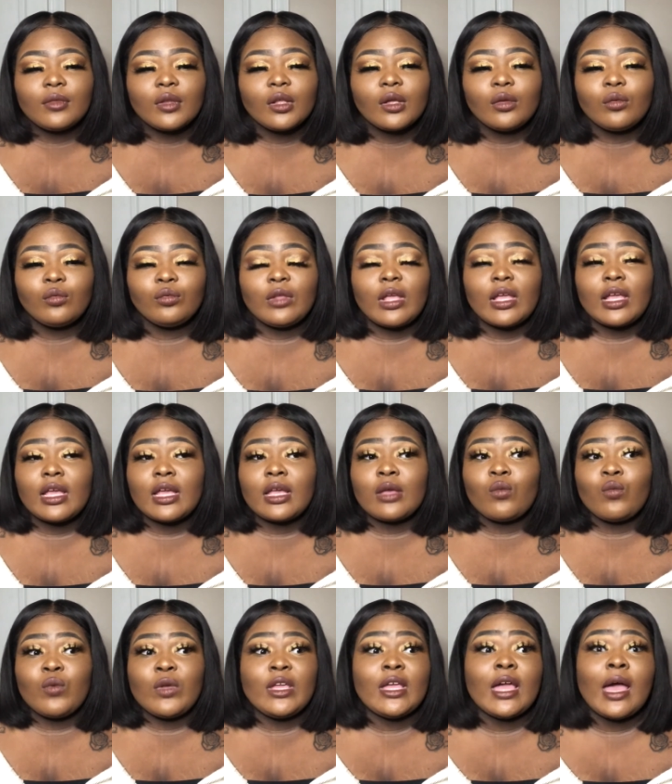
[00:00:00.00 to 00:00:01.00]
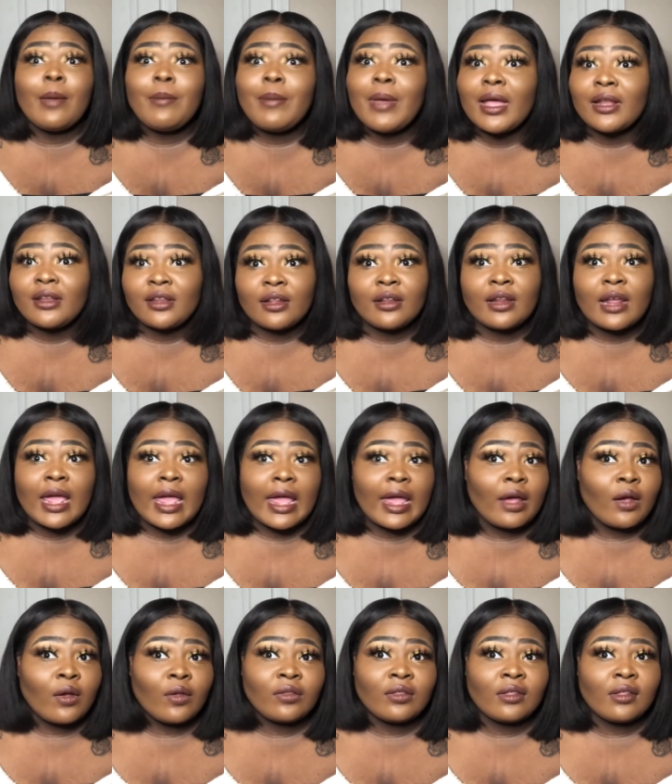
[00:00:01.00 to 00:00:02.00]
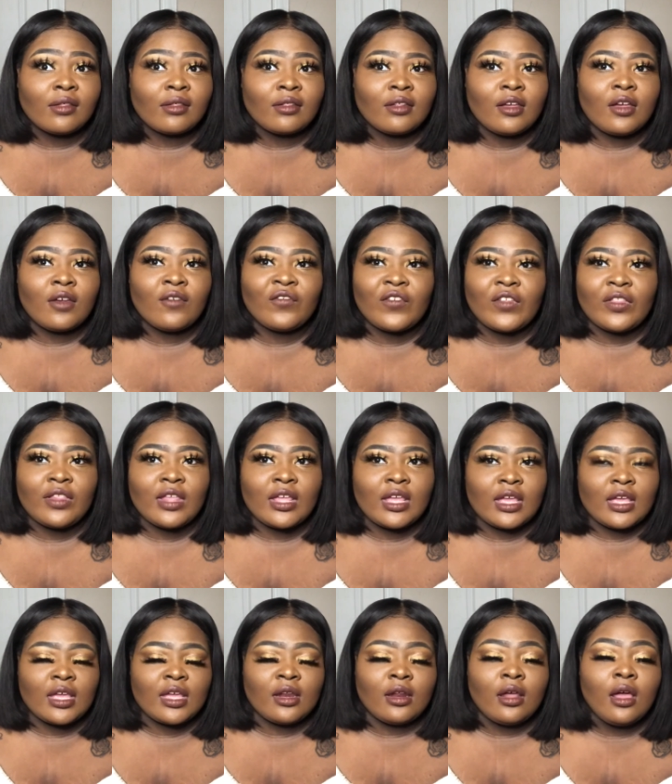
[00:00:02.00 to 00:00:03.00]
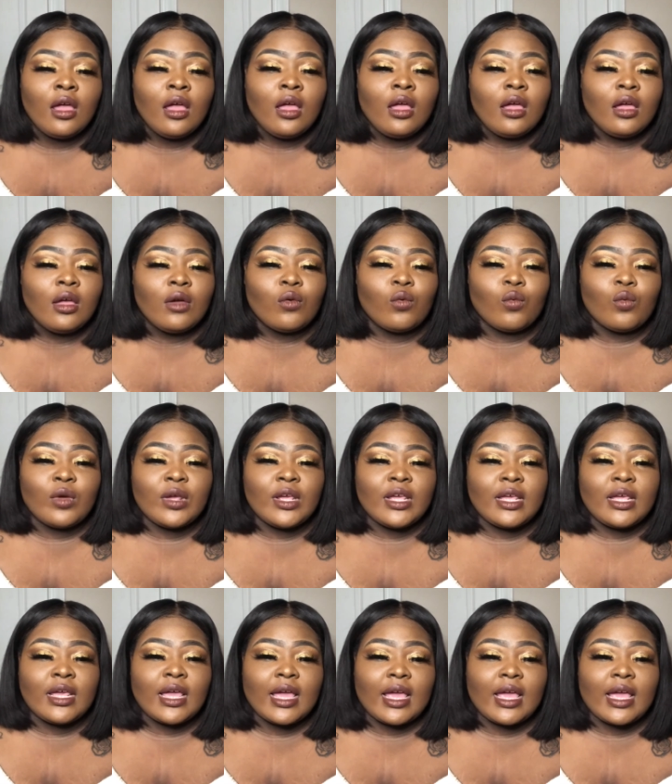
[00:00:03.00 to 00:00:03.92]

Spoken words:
we got back to the house and stuff, and then we